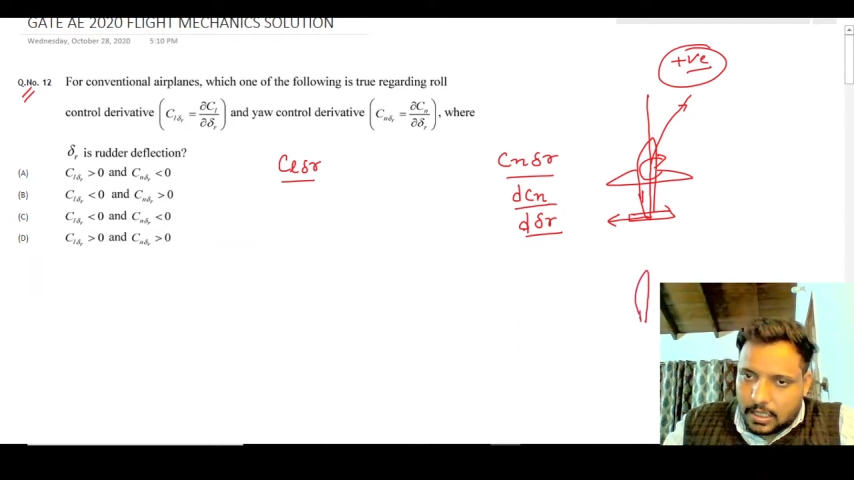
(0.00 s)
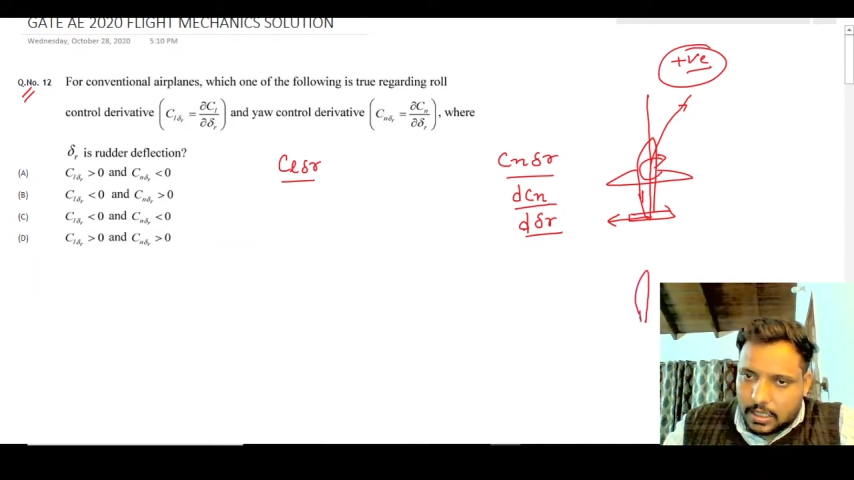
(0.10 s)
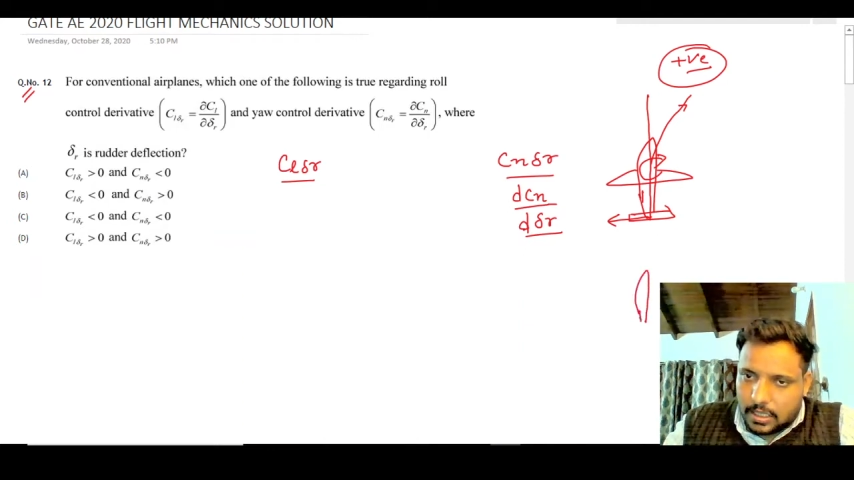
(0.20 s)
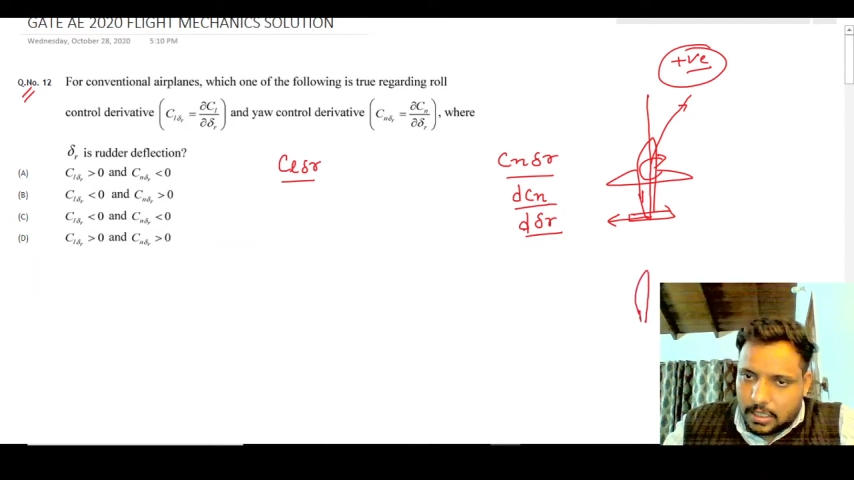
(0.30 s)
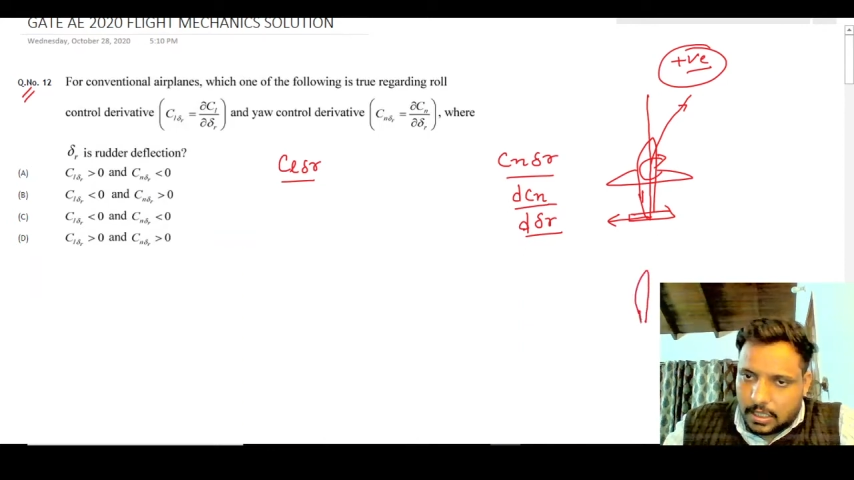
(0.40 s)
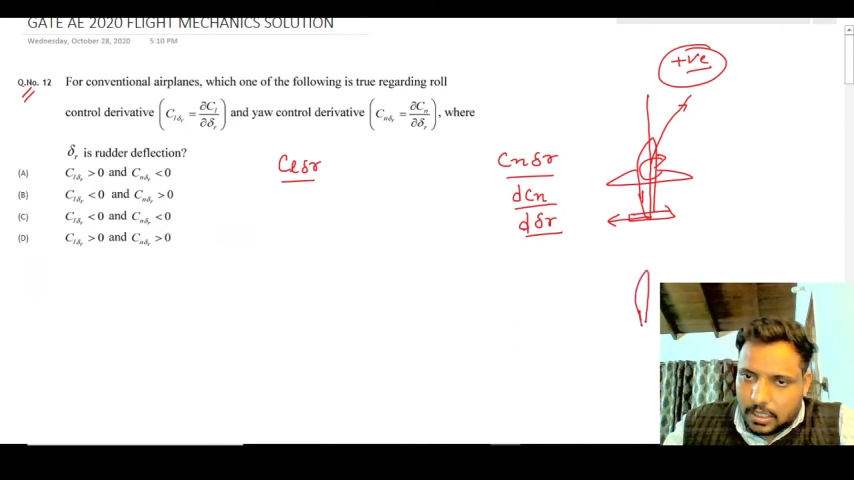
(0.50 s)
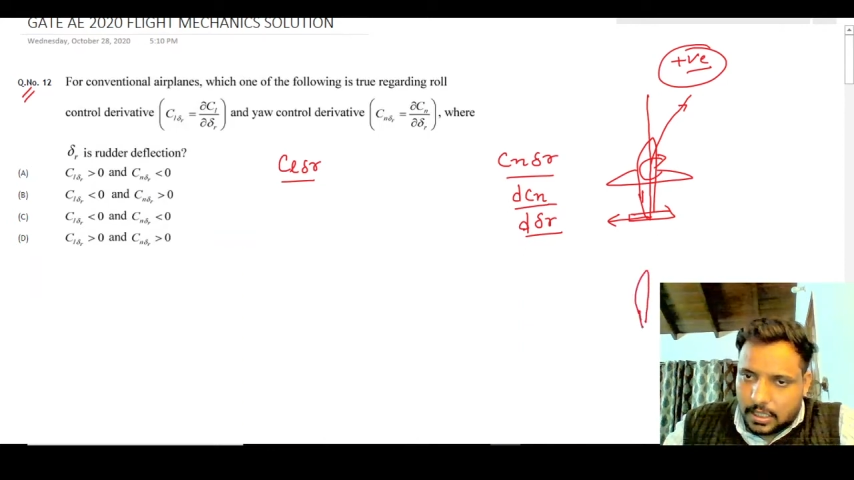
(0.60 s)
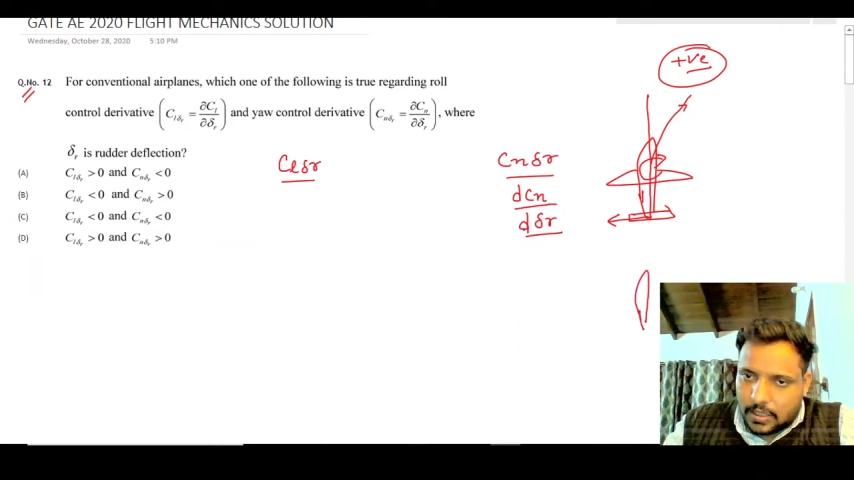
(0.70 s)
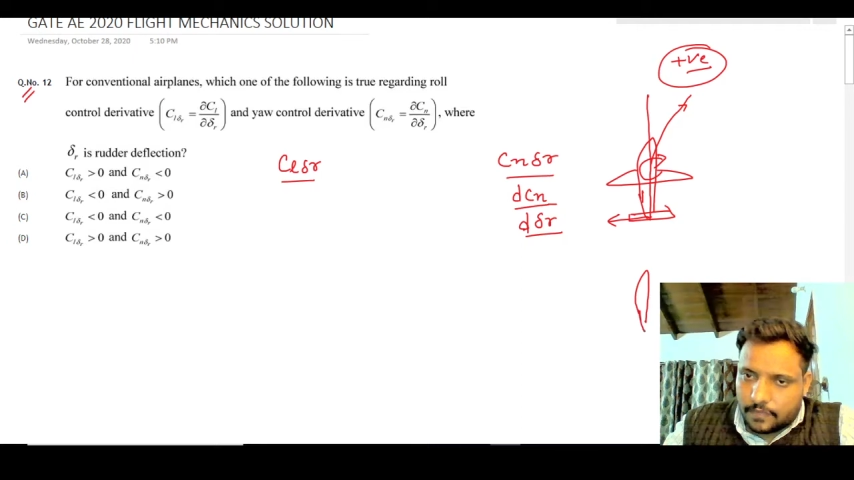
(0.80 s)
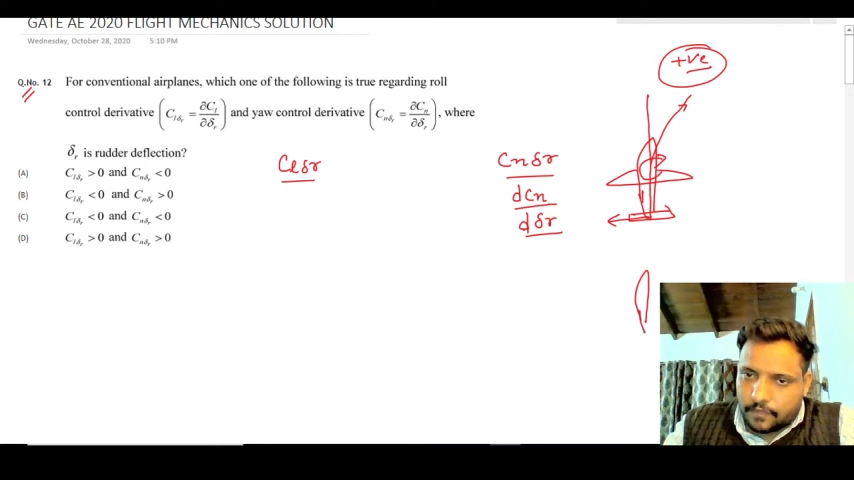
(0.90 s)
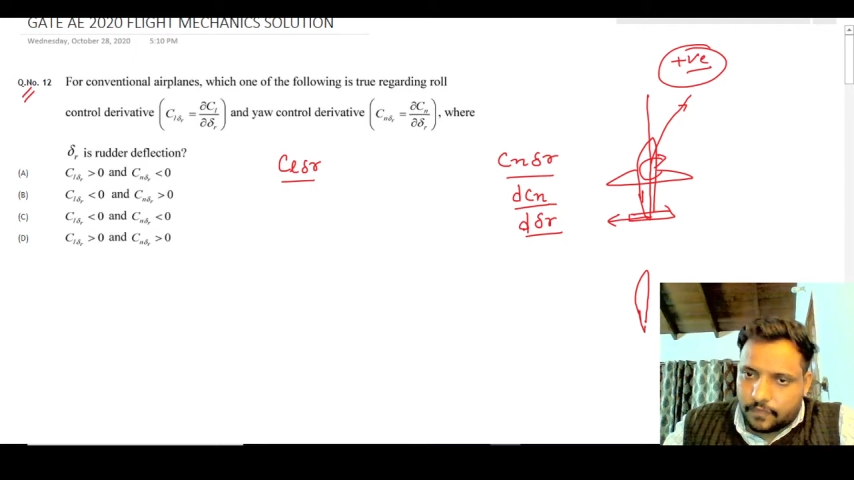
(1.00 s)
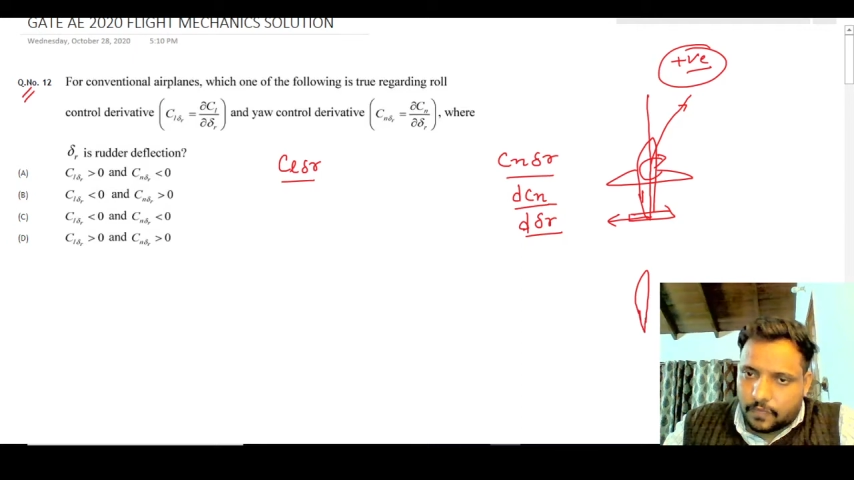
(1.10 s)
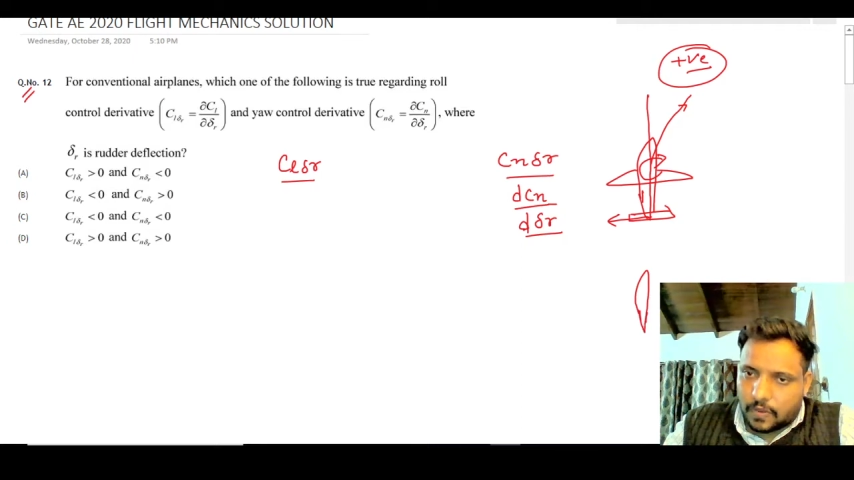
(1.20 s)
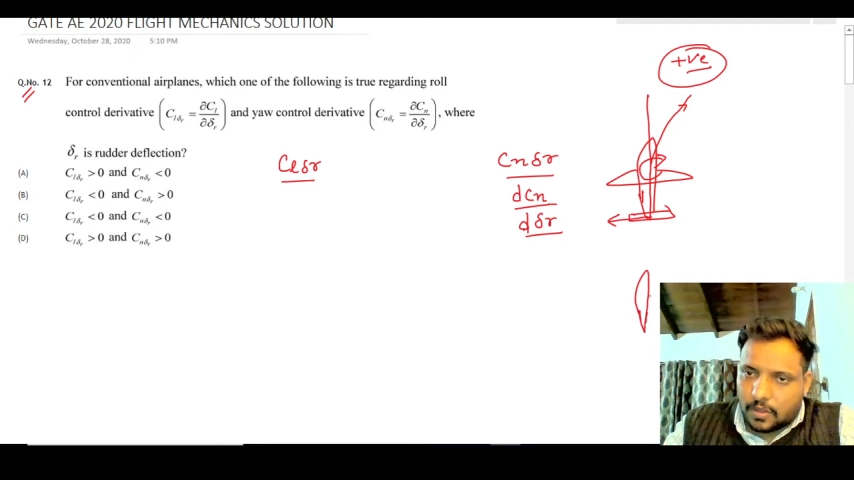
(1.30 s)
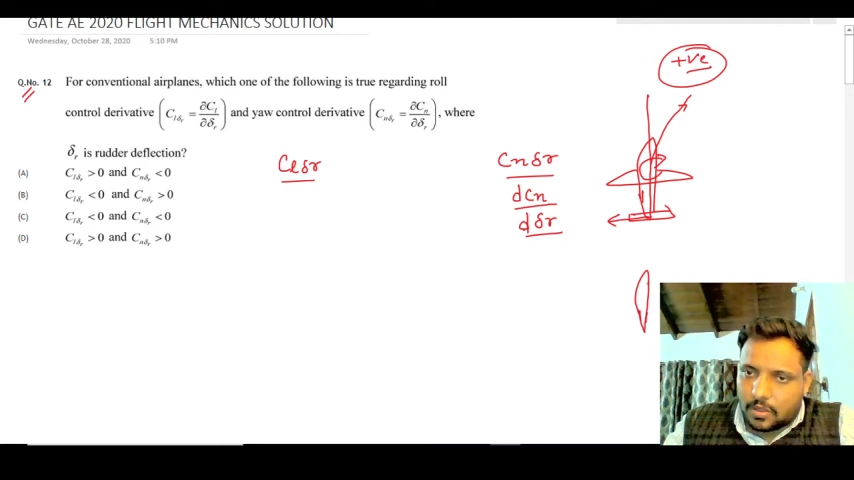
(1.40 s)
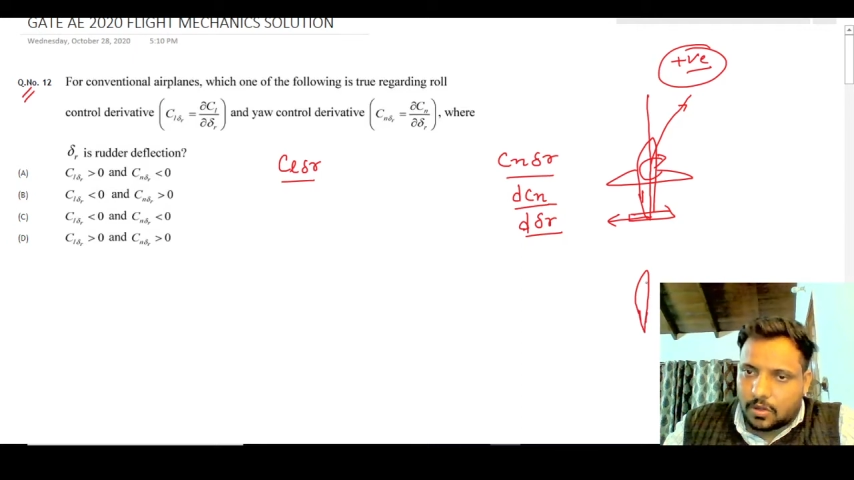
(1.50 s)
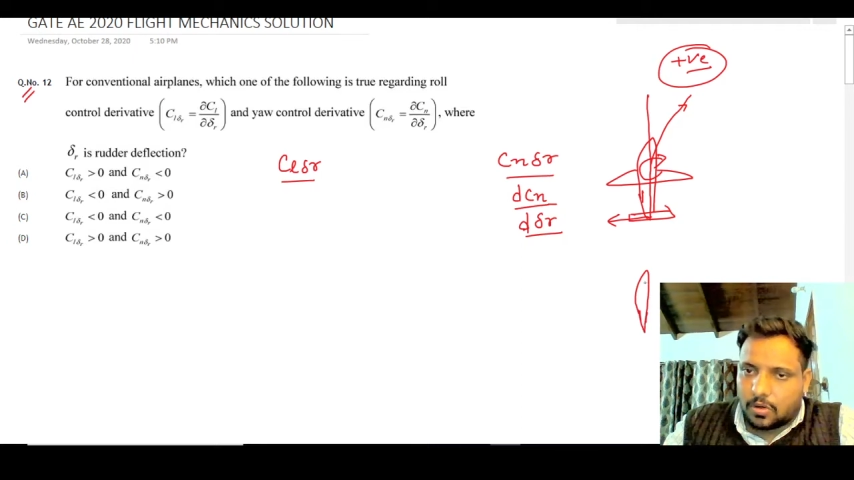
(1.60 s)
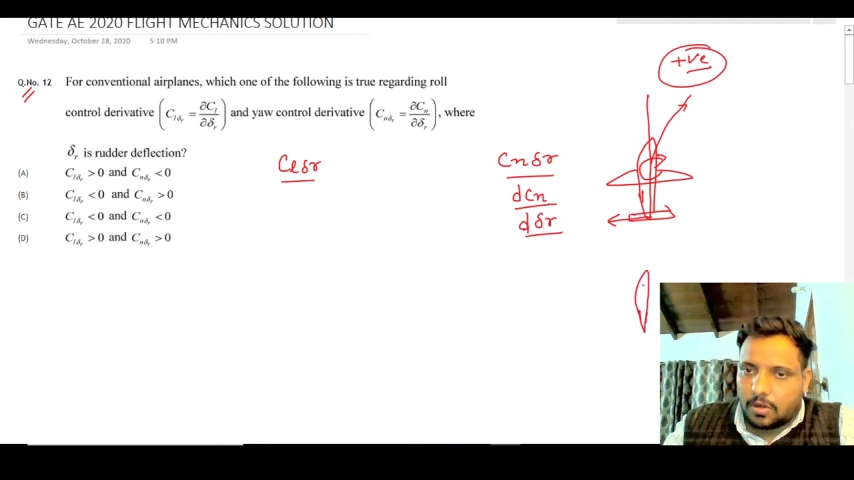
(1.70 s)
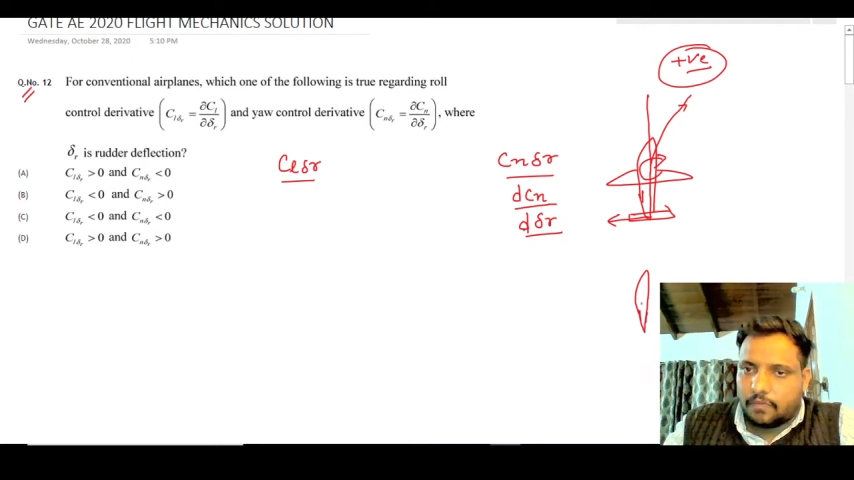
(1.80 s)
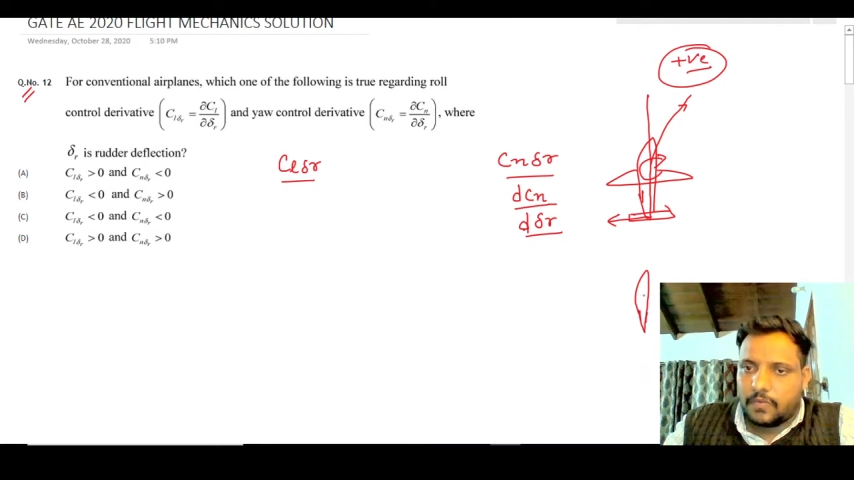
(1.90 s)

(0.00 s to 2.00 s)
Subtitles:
the top